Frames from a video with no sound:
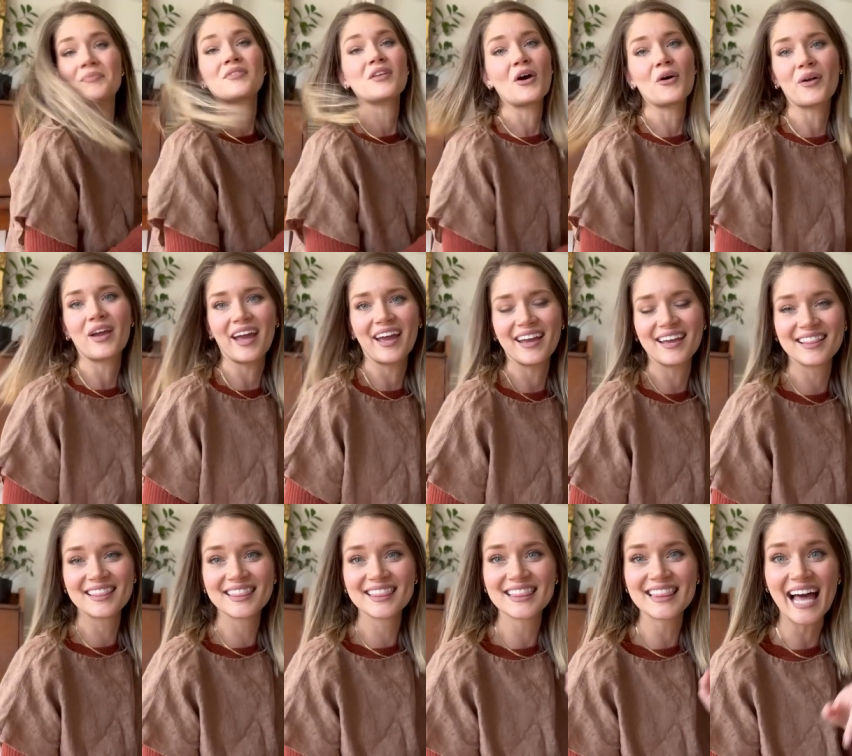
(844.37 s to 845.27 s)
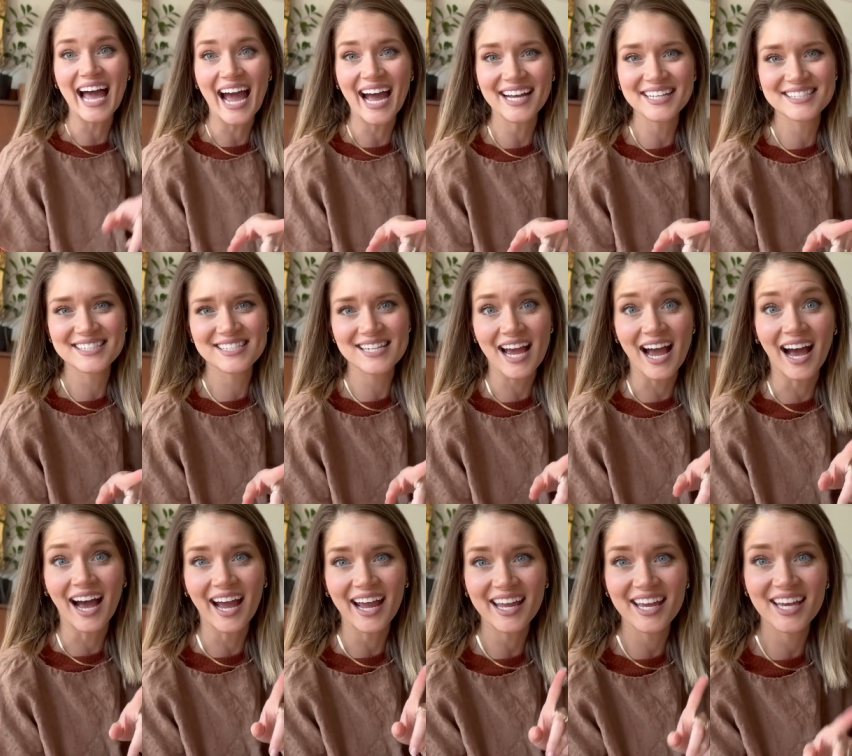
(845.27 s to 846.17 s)
Okay, and last,
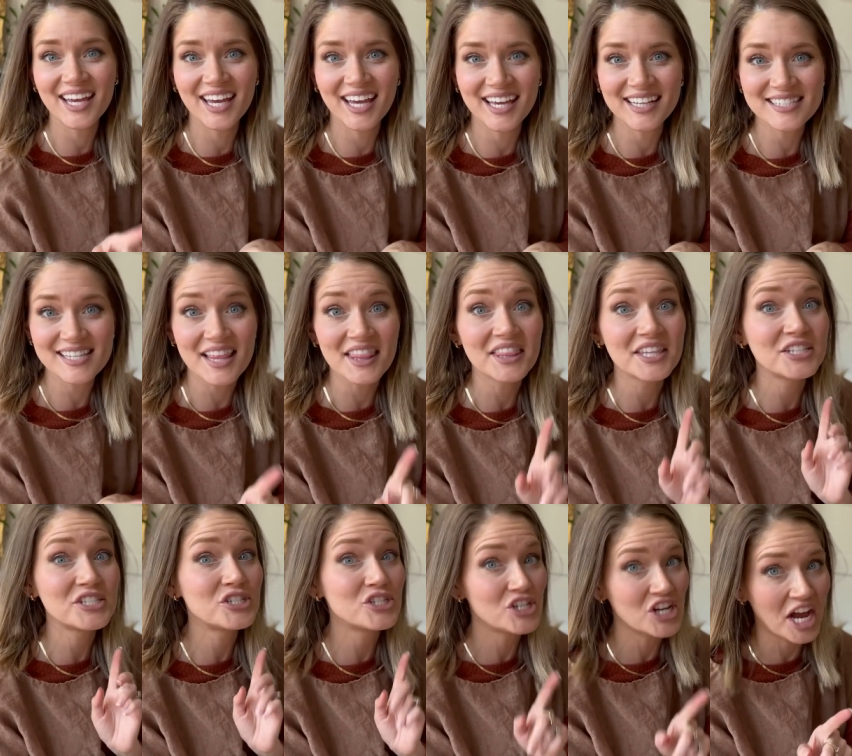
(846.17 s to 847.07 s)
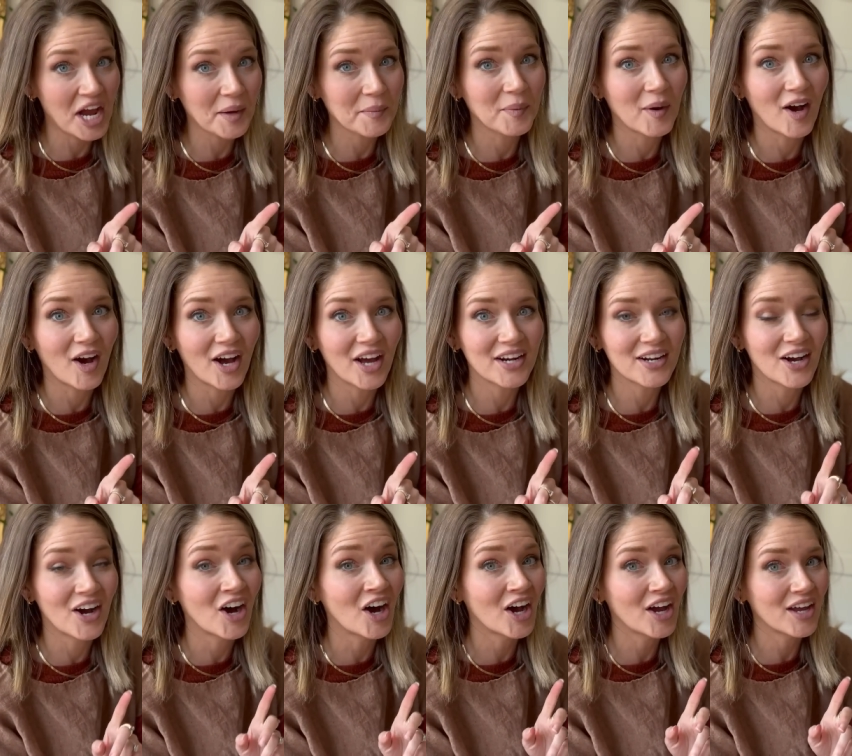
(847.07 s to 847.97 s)
I hit the jackpot
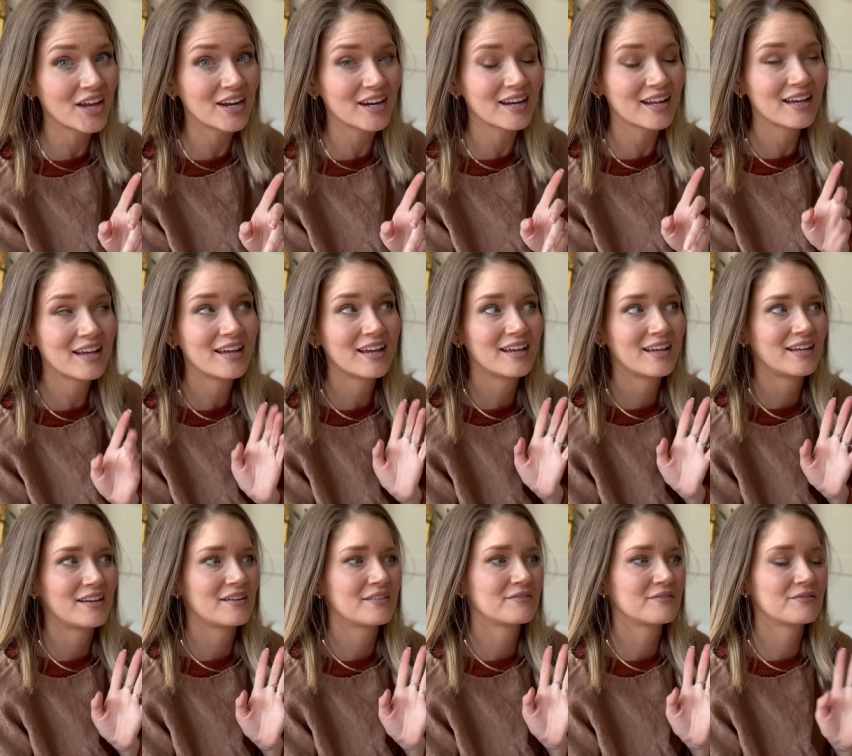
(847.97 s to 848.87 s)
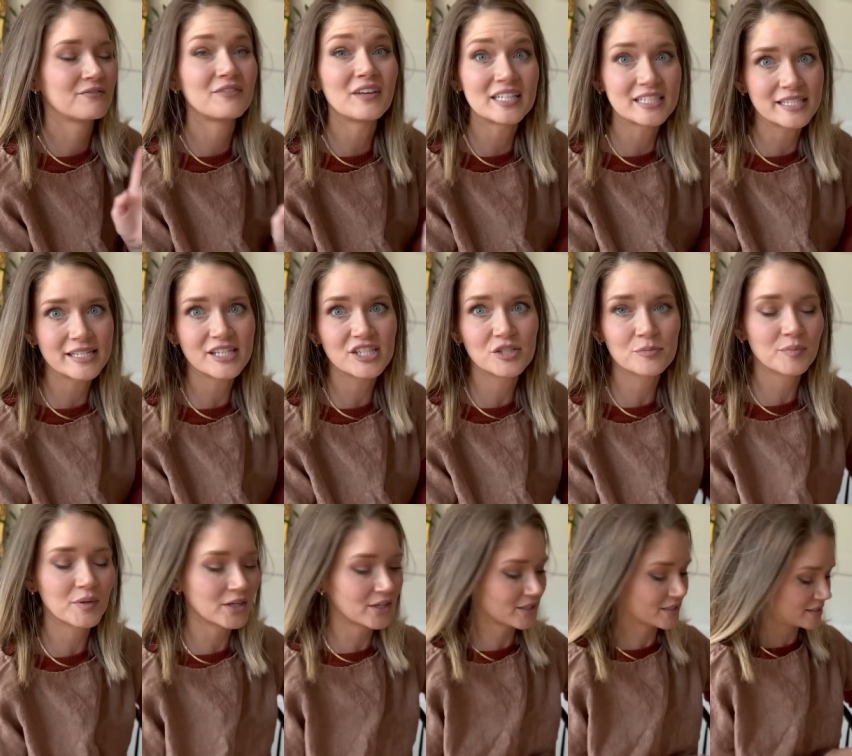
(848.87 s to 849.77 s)
on vintage
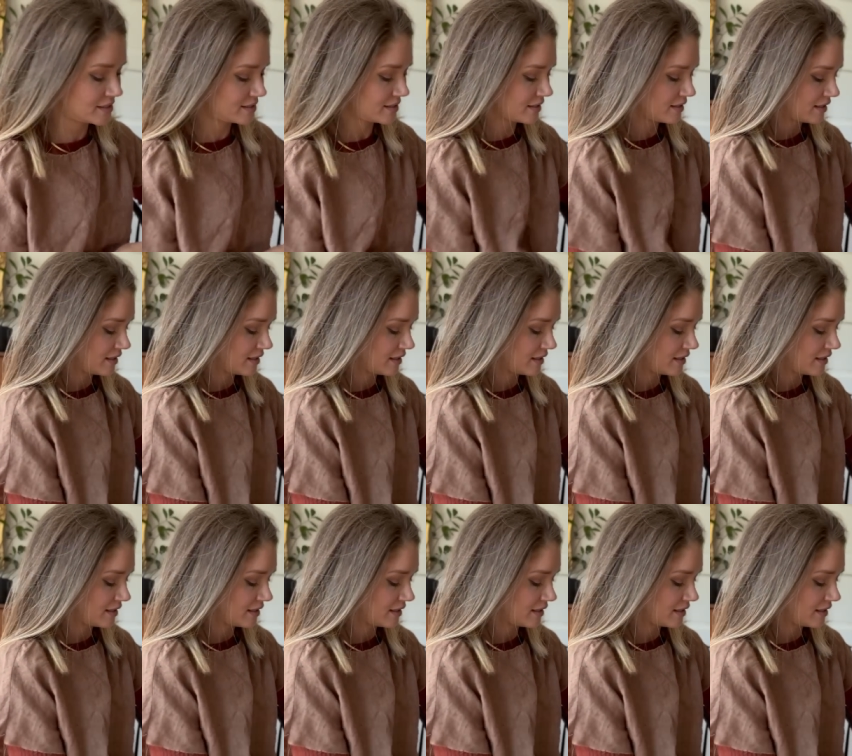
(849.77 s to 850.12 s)
books.